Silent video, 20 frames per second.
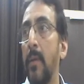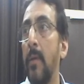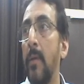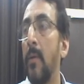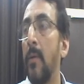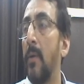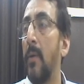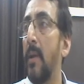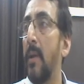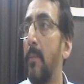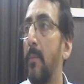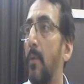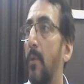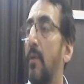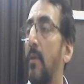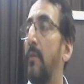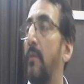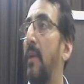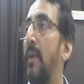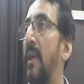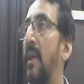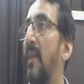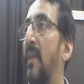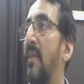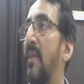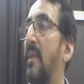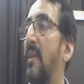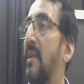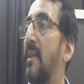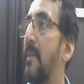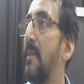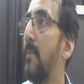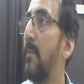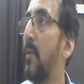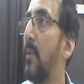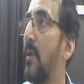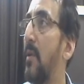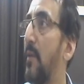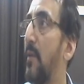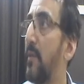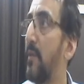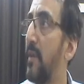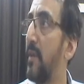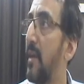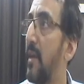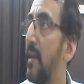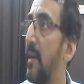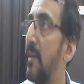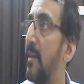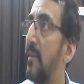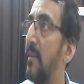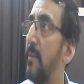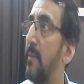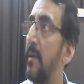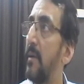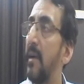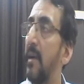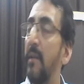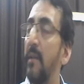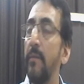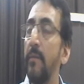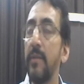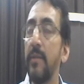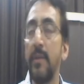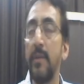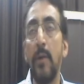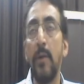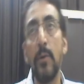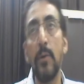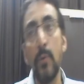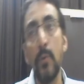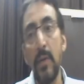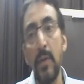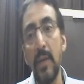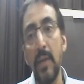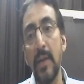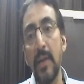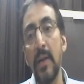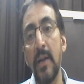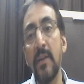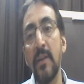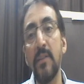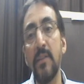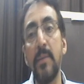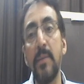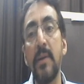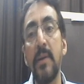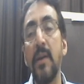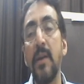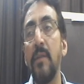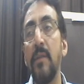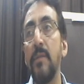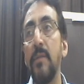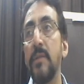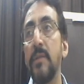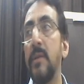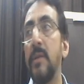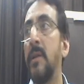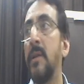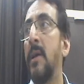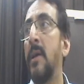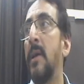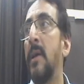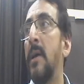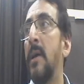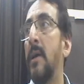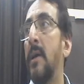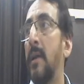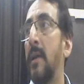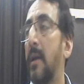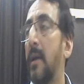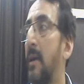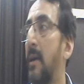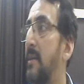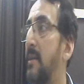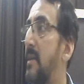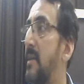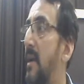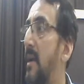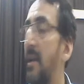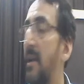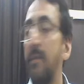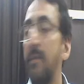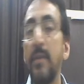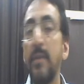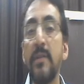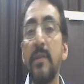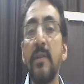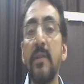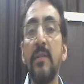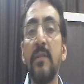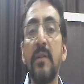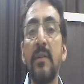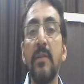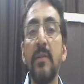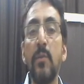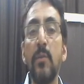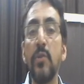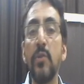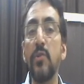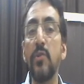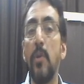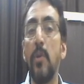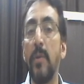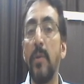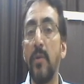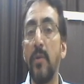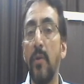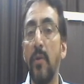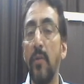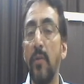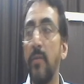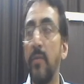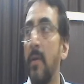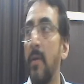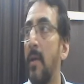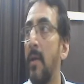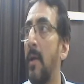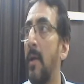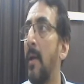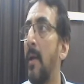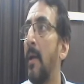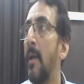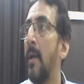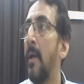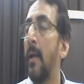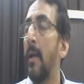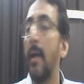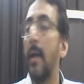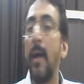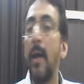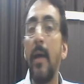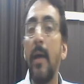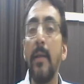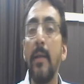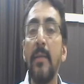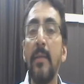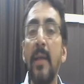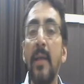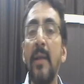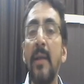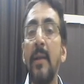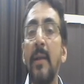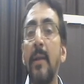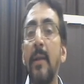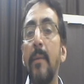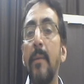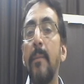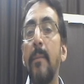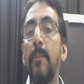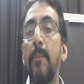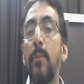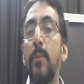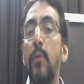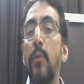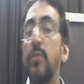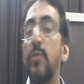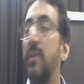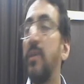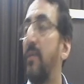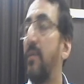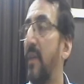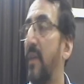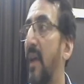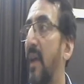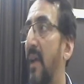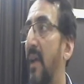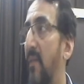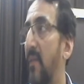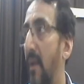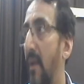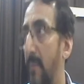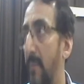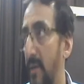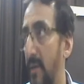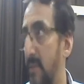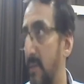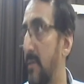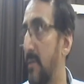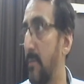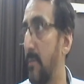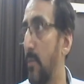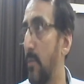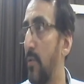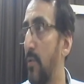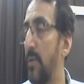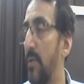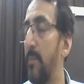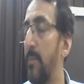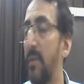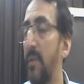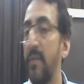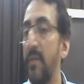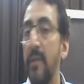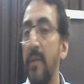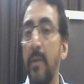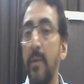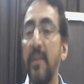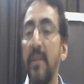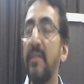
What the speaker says: Okay, bottle feeding is another important cause of recurrent respiratory tract infection. Not only recurrent respiratory tract infection, recurrent GIT infections, it's the most common cause. Then pollution-free environment, pollution-free environment.